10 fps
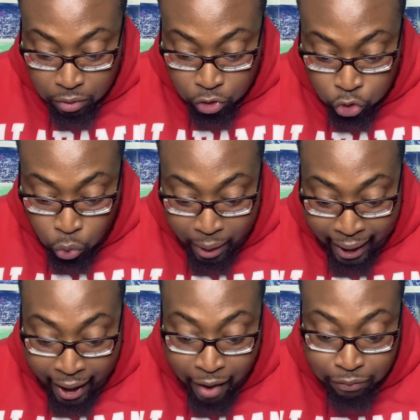do
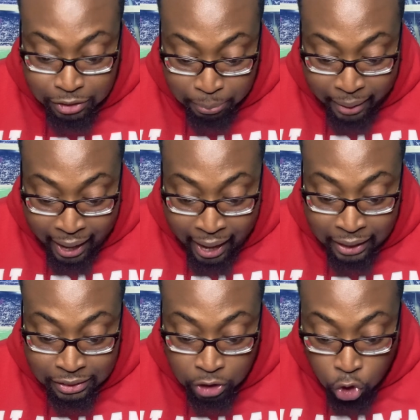have some
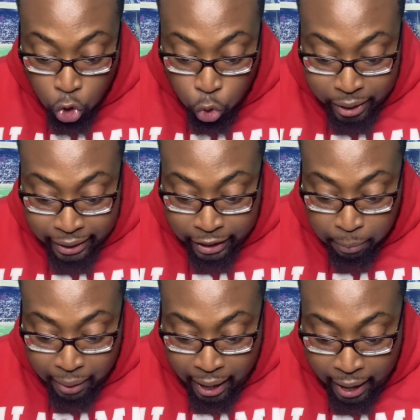guys who can get
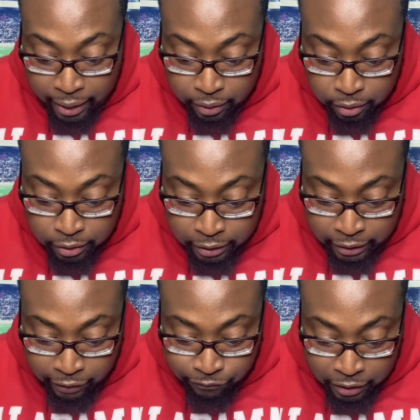behind the
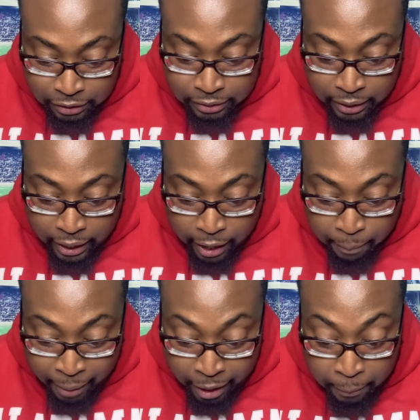defense and make